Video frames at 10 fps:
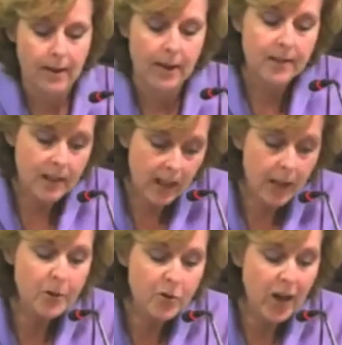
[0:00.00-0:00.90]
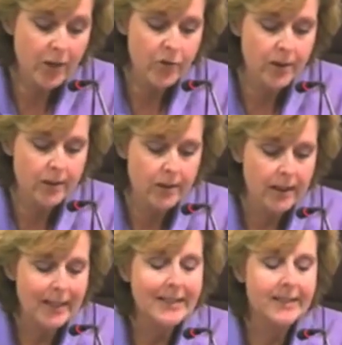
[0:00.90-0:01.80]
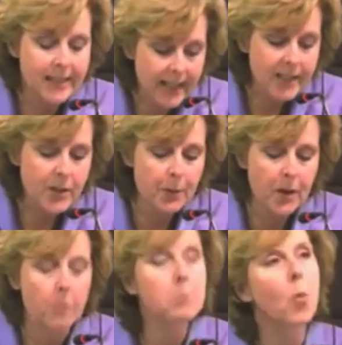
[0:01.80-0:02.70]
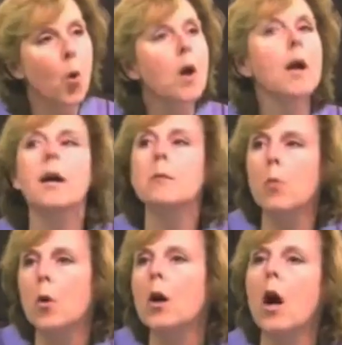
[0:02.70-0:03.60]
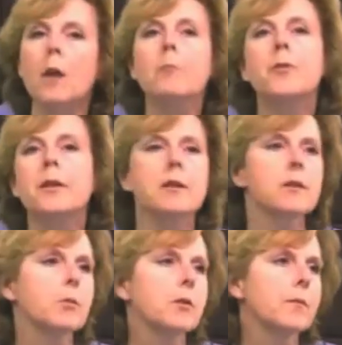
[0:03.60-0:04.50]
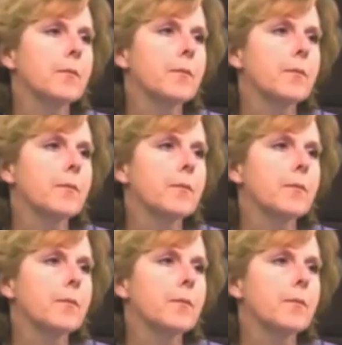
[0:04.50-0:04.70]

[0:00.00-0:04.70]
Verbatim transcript: As the climate changes, things become more and more unpredictable.